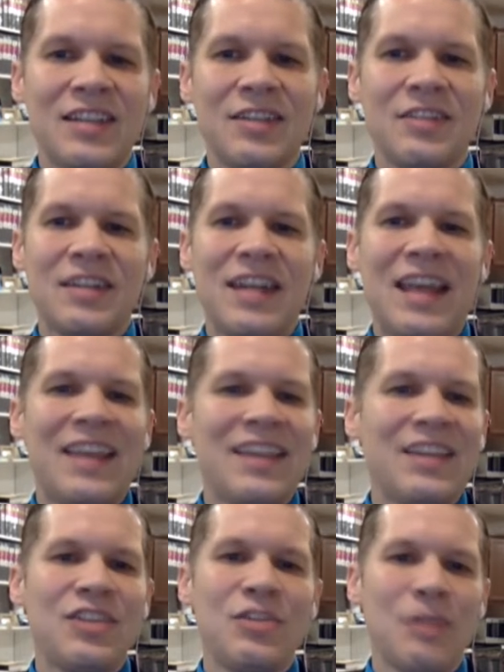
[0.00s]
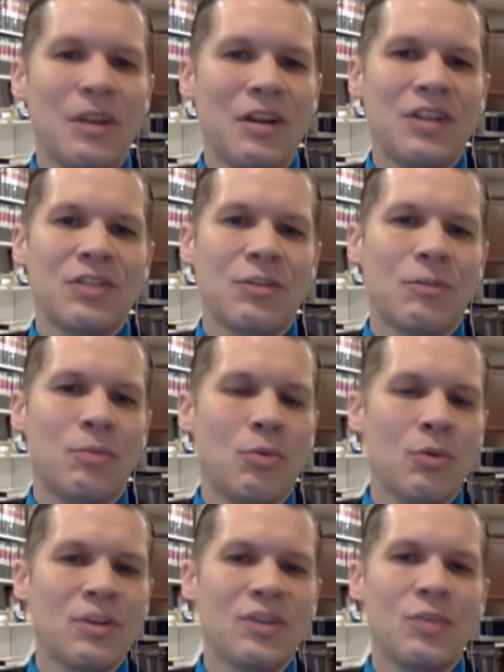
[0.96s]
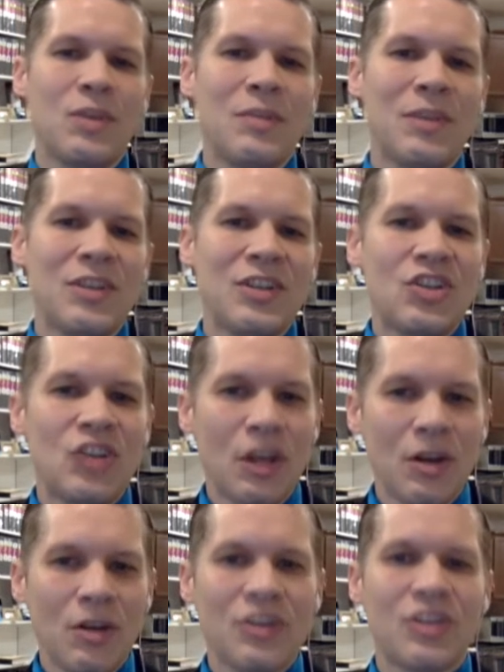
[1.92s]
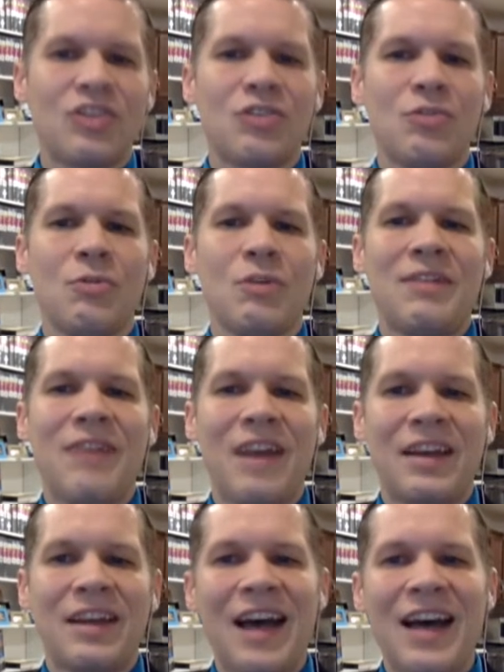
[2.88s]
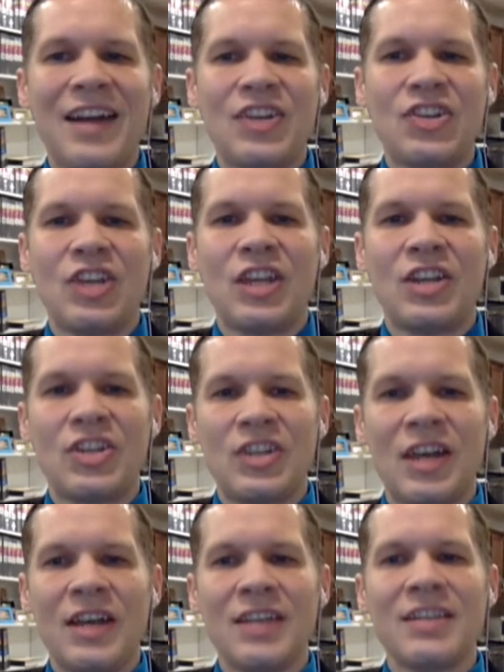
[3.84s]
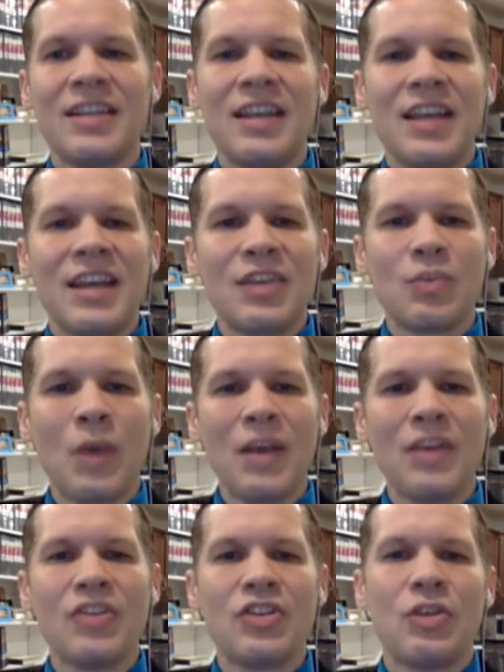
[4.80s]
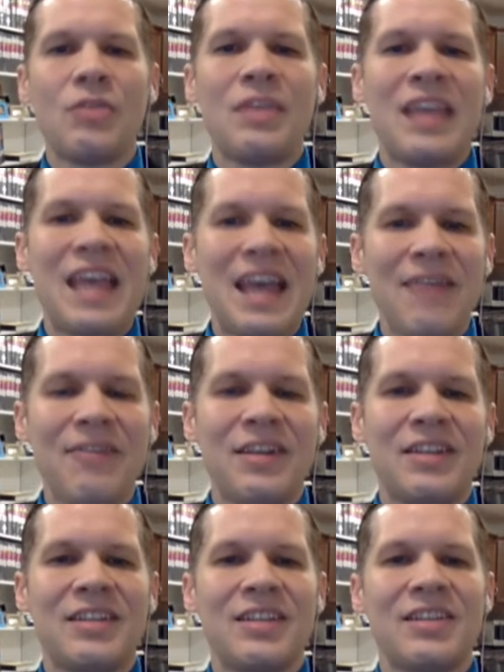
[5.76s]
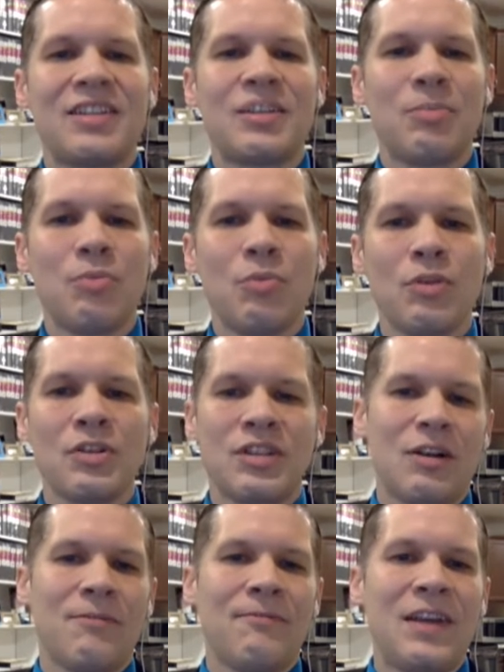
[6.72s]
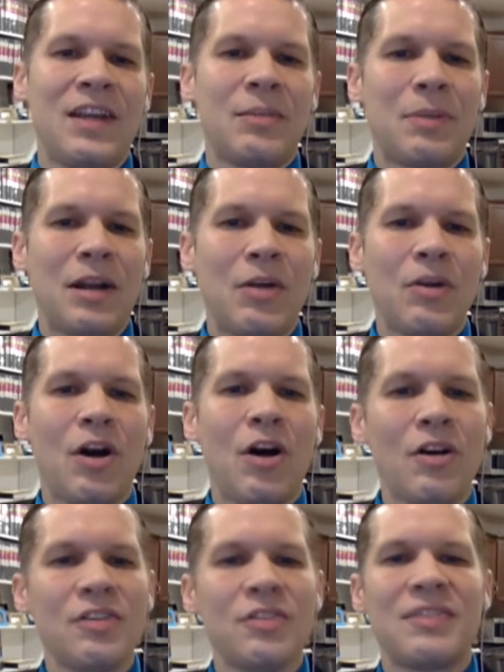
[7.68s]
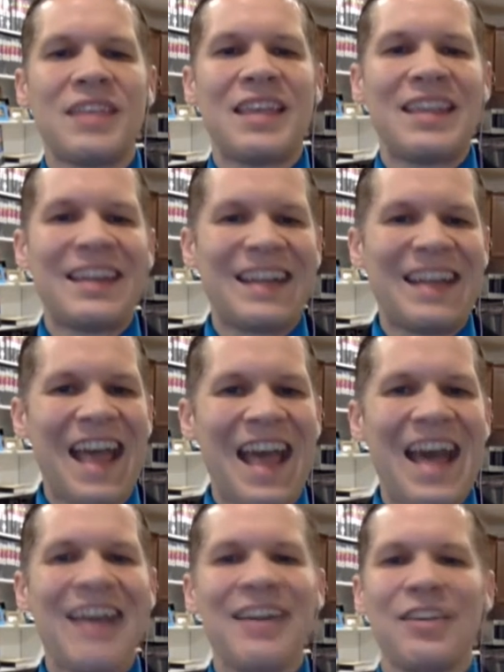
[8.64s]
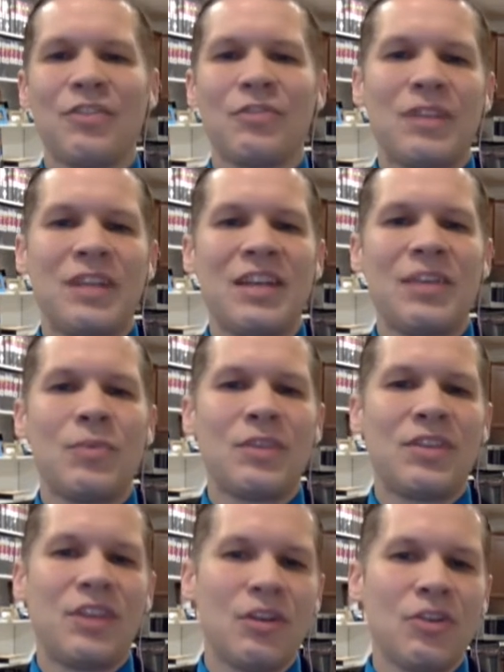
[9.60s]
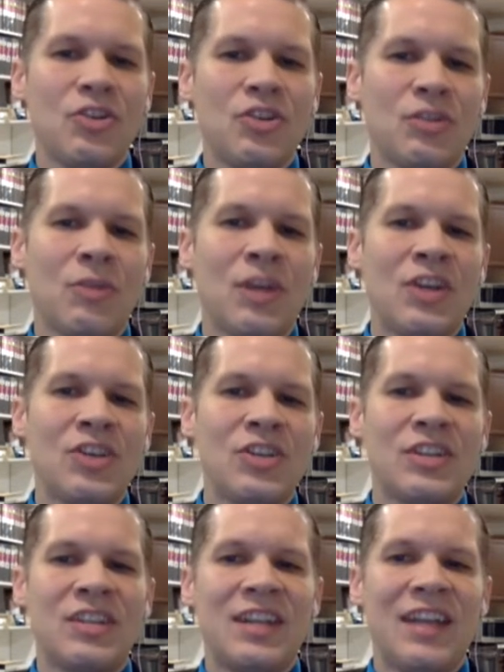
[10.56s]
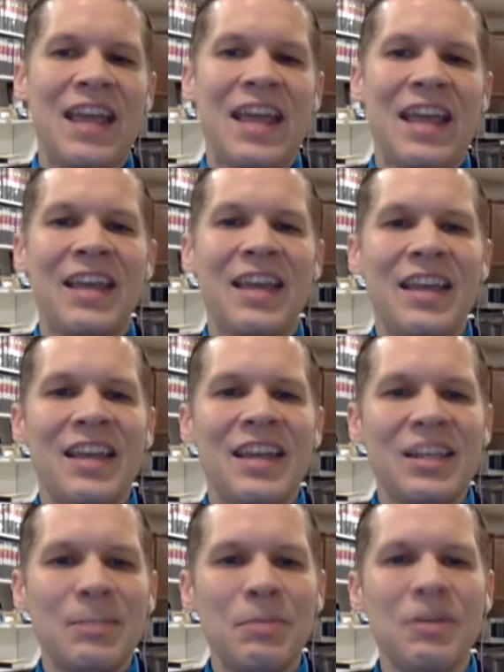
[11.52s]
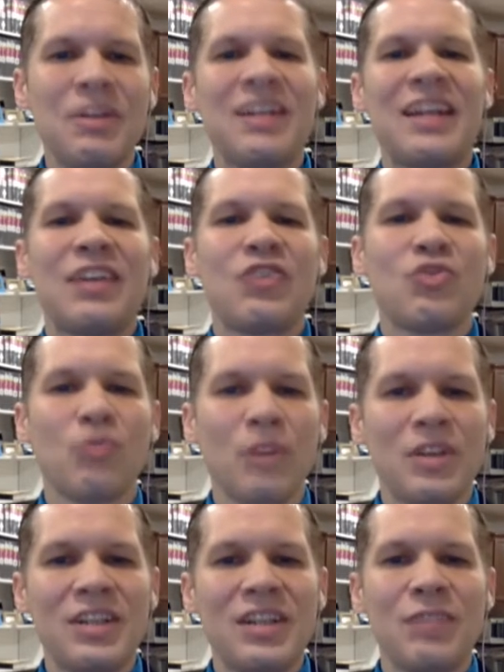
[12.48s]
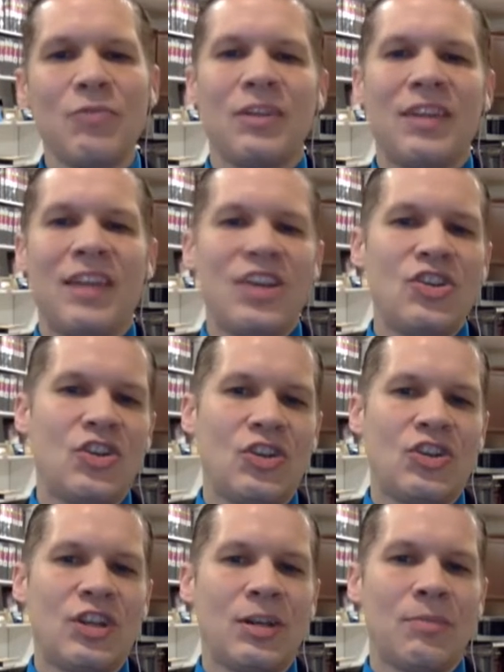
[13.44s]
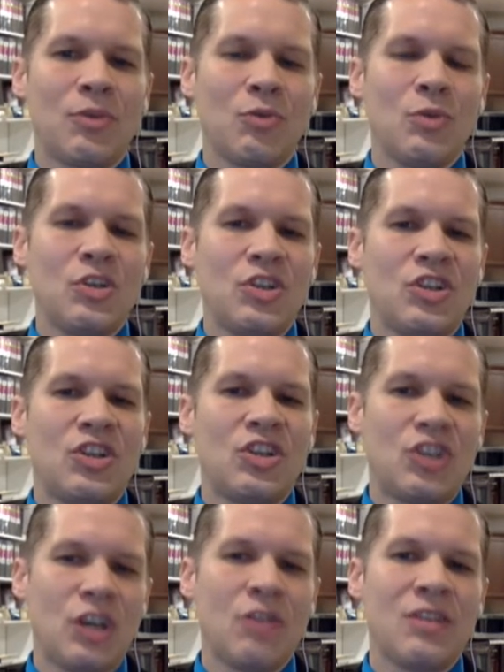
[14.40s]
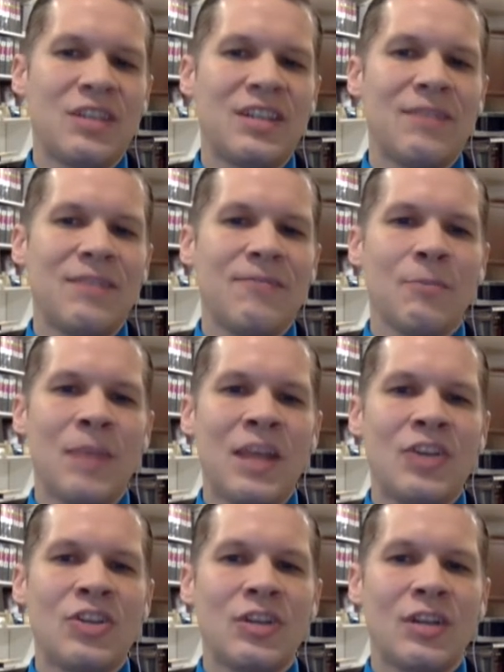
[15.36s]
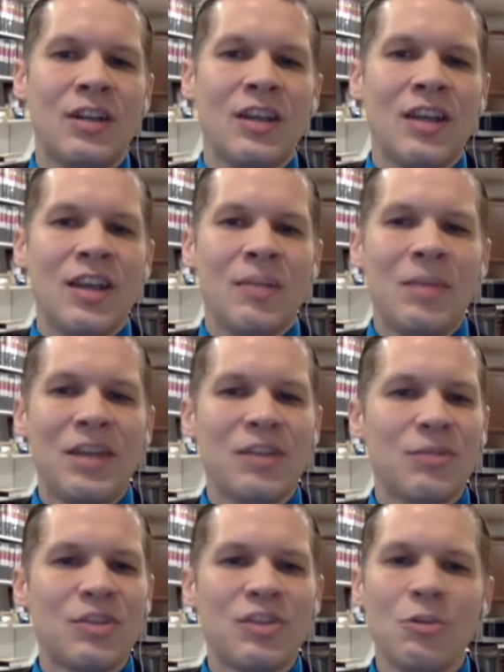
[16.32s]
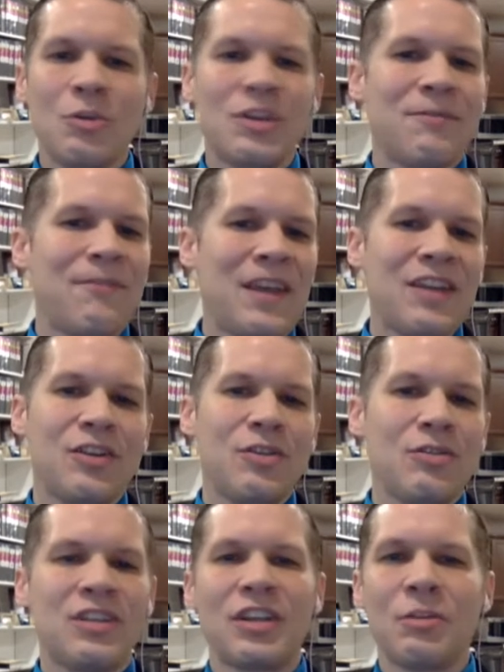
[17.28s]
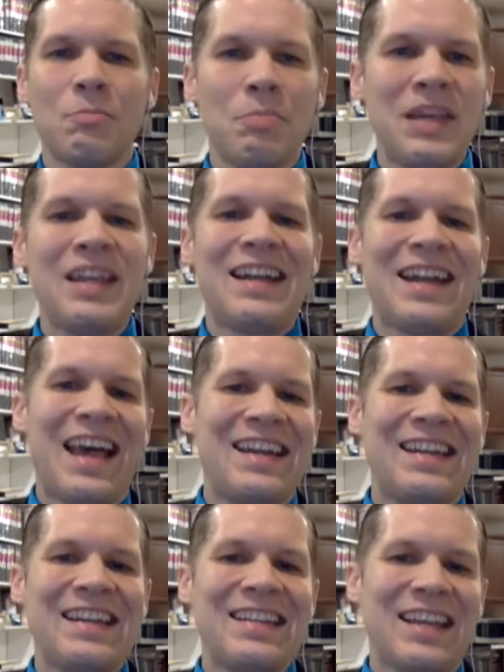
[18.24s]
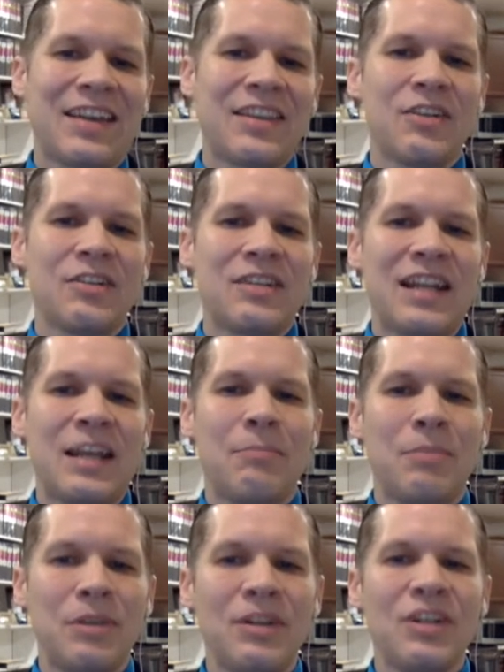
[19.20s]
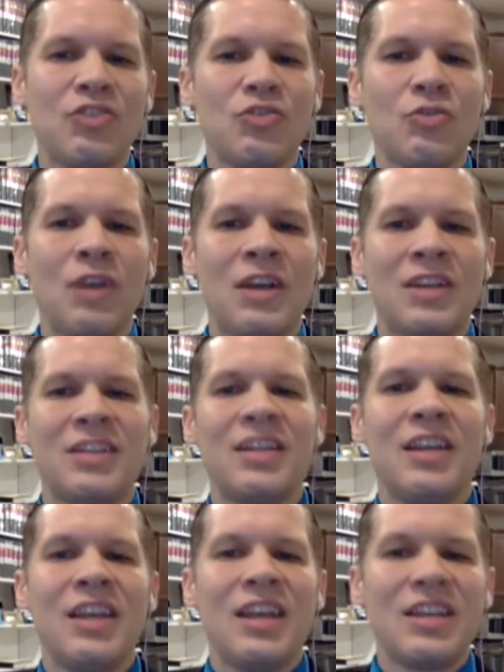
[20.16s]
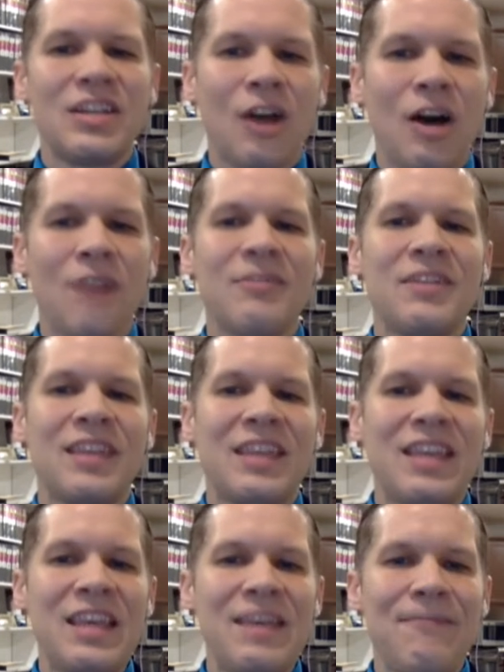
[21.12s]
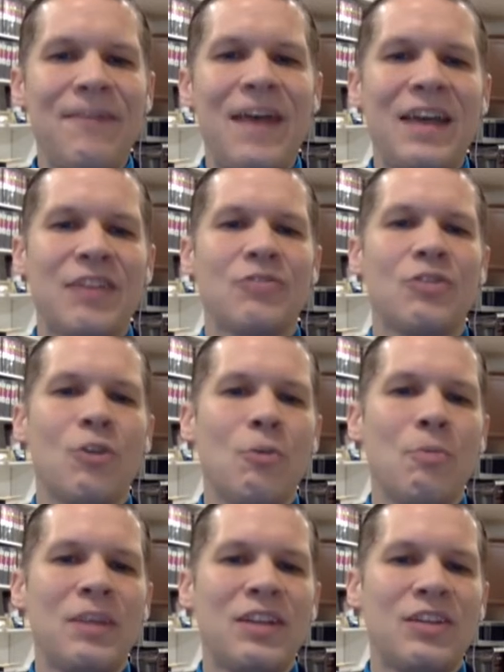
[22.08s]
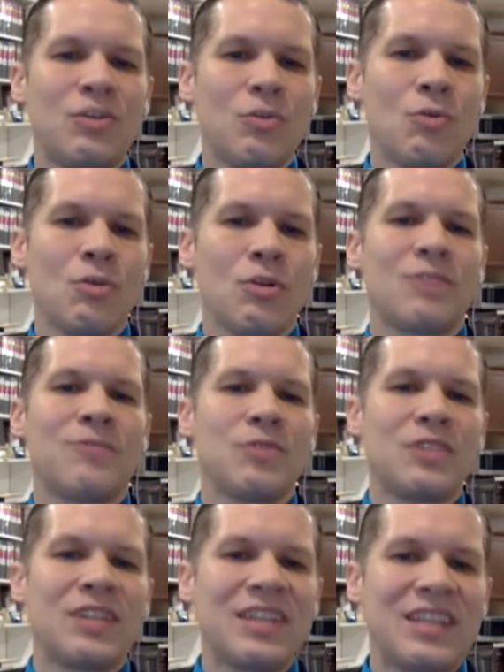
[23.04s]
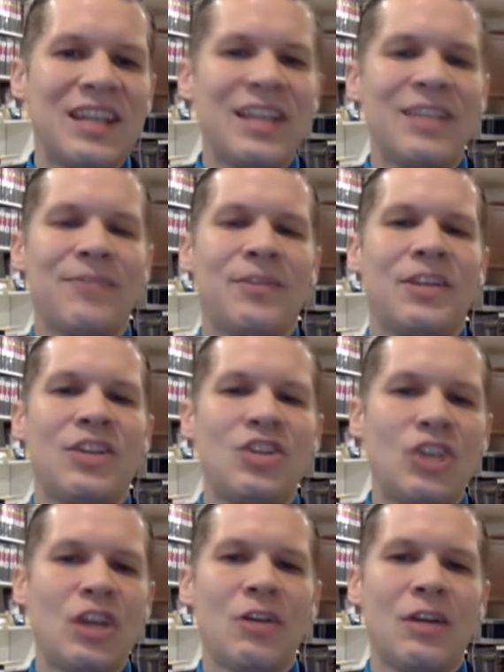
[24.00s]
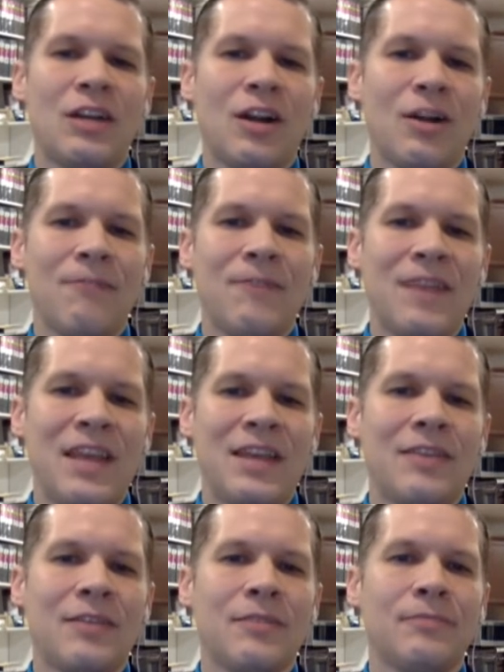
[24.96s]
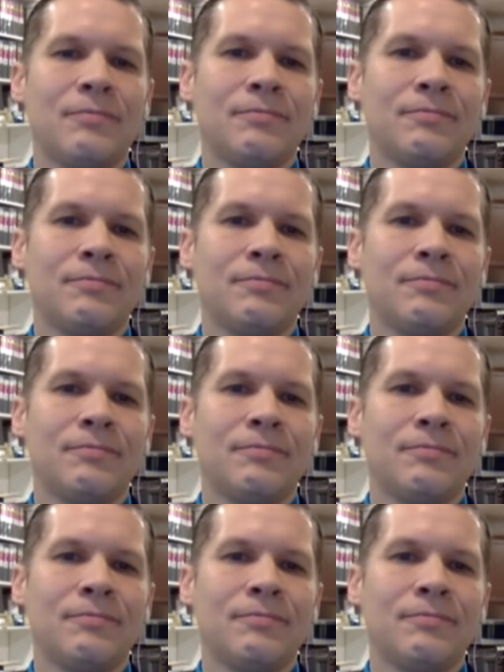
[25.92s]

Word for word: And still today, these two areas are important. We must share the story of how God has changed us, as well as show the evidence that supports our faith. But I would also say that an added ingredient with younger generations today is building a trusting relationship through which to share this information. Because with so much fake news and competing ideas out there today, building trust is often the key factor in opening doors for successfully sharing our faith.